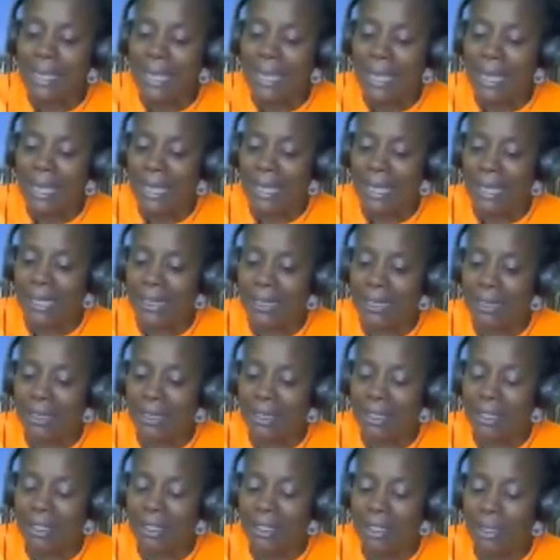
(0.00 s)
And
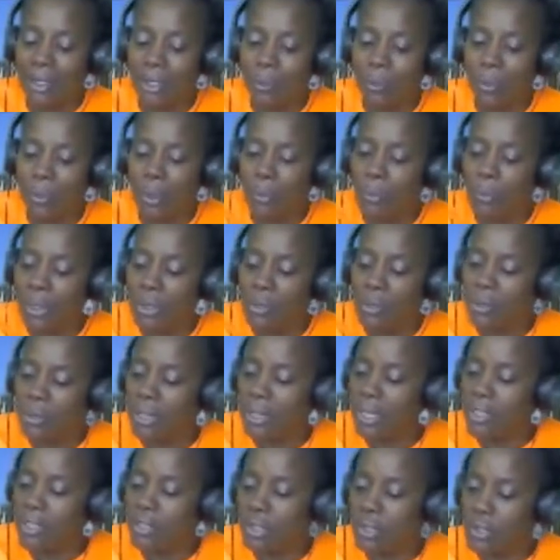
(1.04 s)
when you
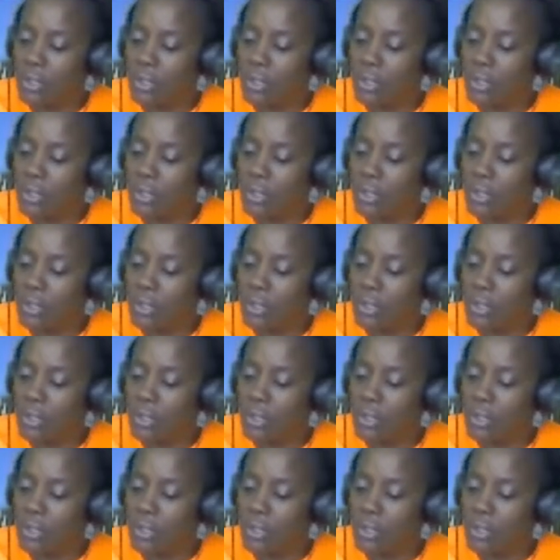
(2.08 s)
can just